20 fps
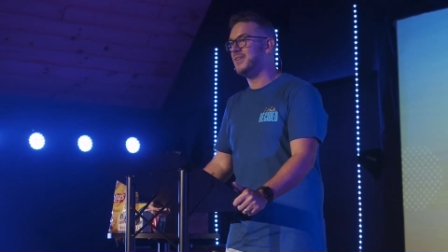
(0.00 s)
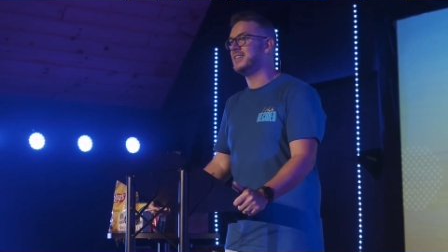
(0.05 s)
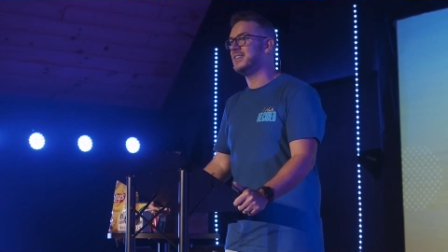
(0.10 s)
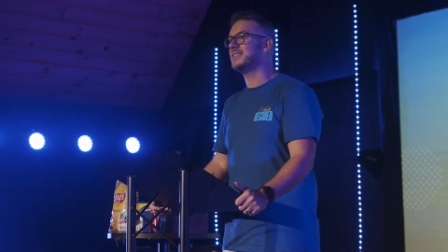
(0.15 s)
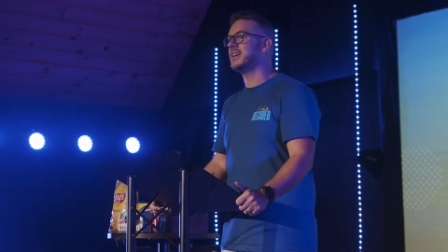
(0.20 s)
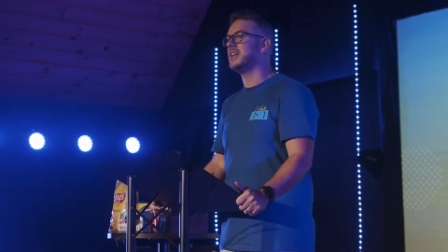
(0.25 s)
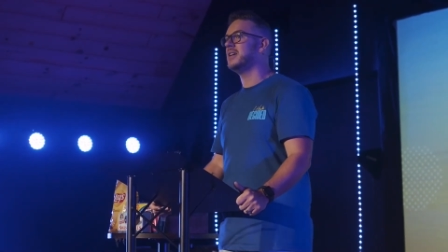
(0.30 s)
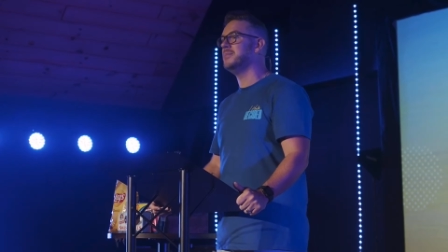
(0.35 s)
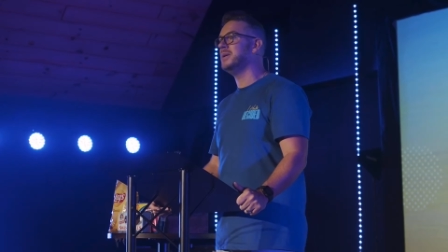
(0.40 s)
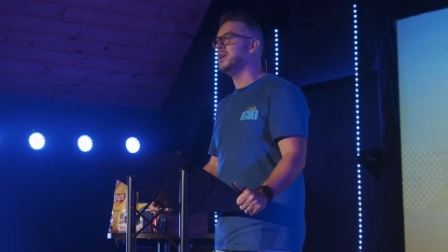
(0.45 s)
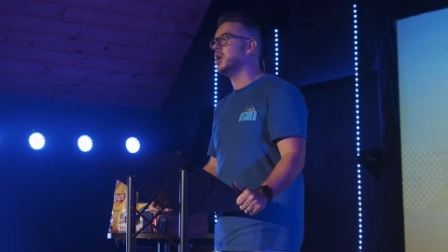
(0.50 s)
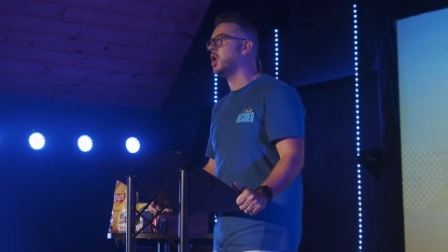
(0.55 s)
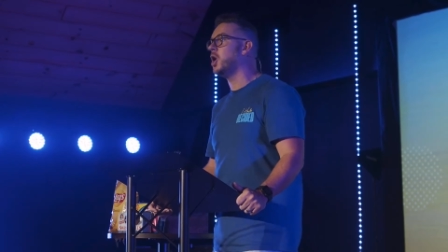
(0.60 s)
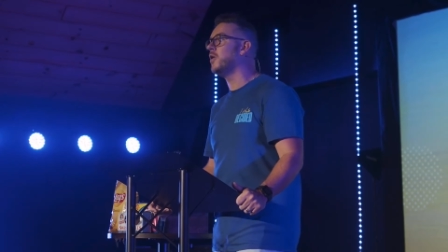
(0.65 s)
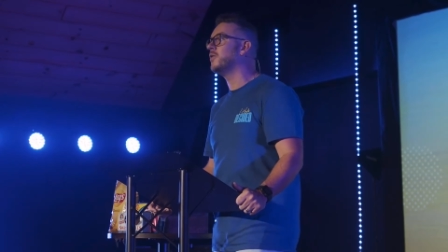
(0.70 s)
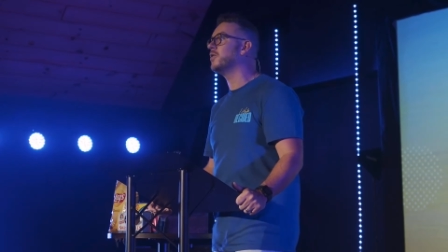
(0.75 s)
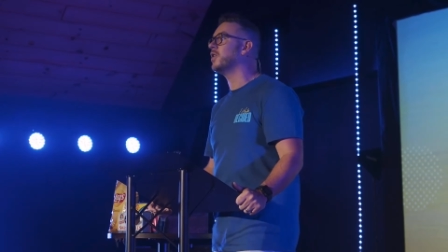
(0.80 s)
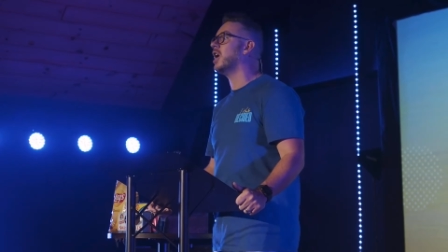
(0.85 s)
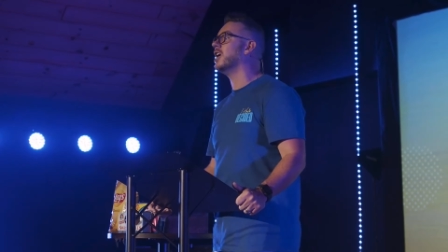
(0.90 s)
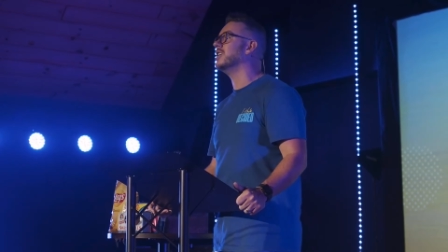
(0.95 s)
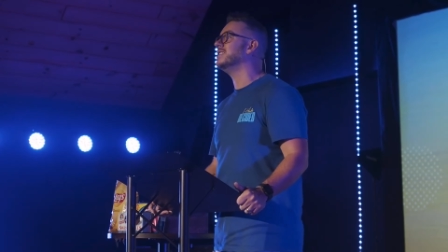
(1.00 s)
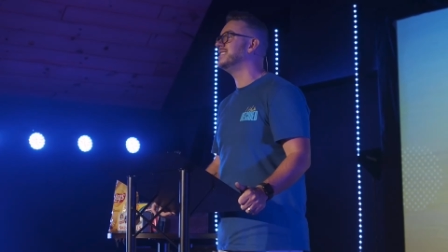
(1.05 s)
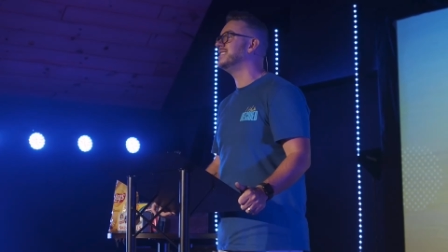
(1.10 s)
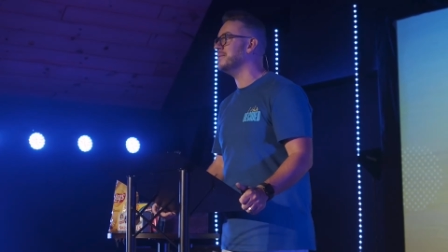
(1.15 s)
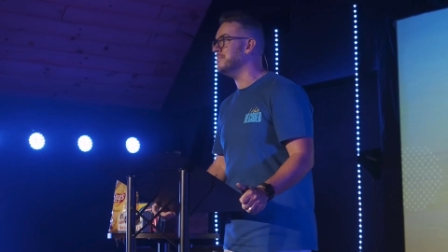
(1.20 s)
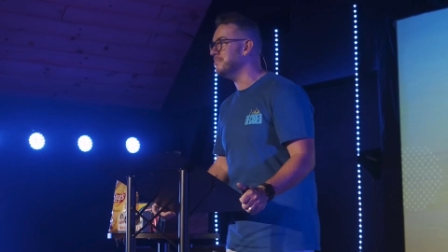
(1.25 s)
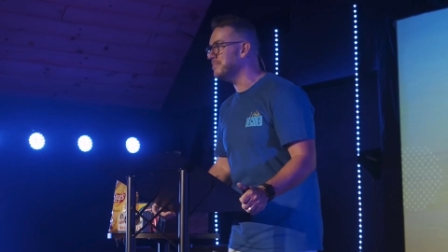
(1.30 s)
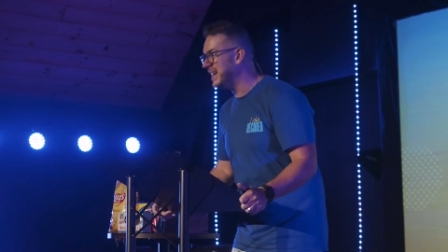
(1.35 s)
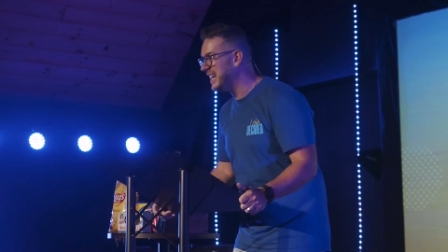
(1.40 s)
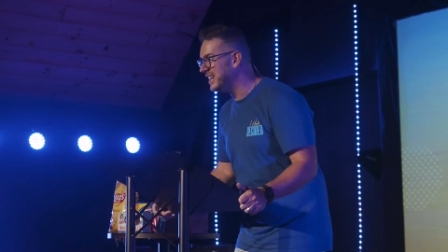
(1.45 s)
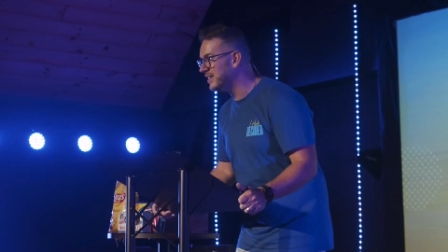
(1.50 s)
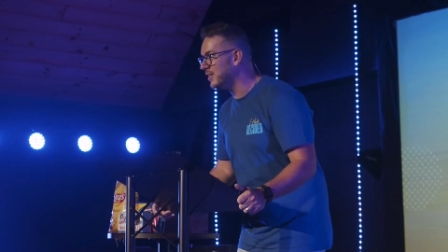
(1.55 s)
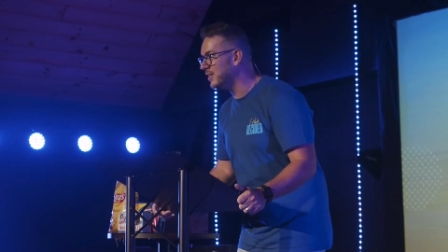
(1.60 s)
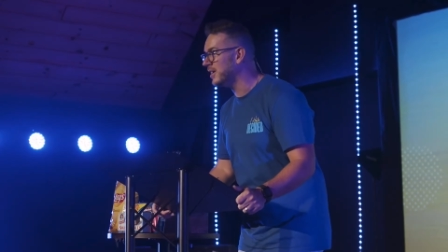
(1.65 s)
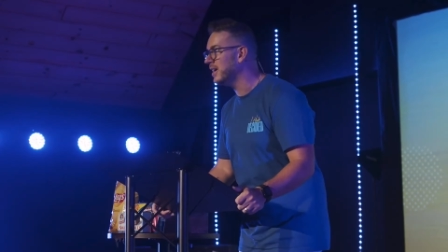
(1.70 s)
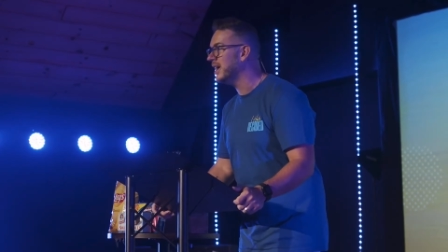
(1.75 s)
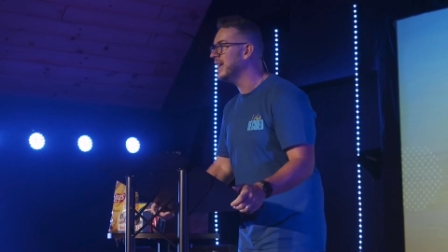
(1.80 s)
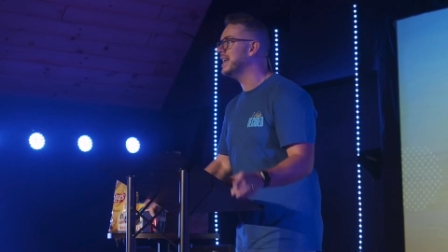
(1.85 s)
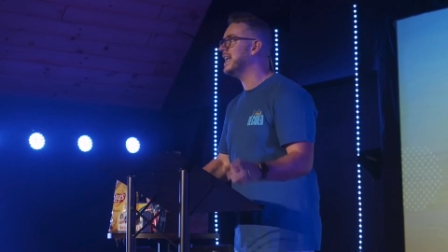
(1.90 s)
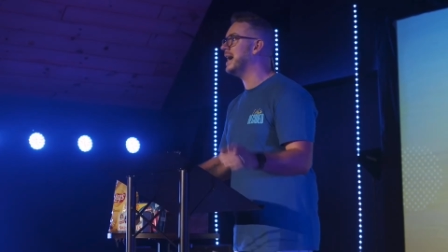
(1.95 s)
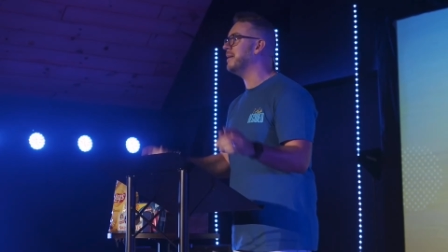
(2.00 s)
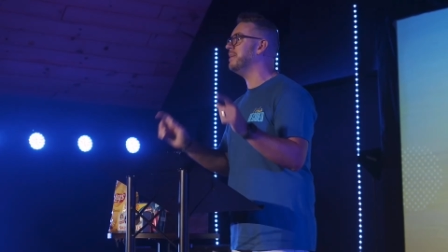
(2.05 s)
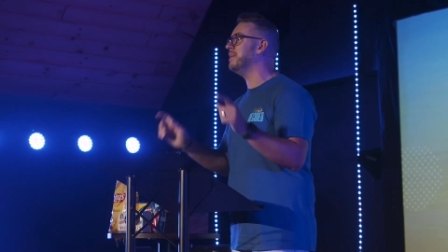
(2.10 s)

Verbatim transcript: it's going to be over our demeanor not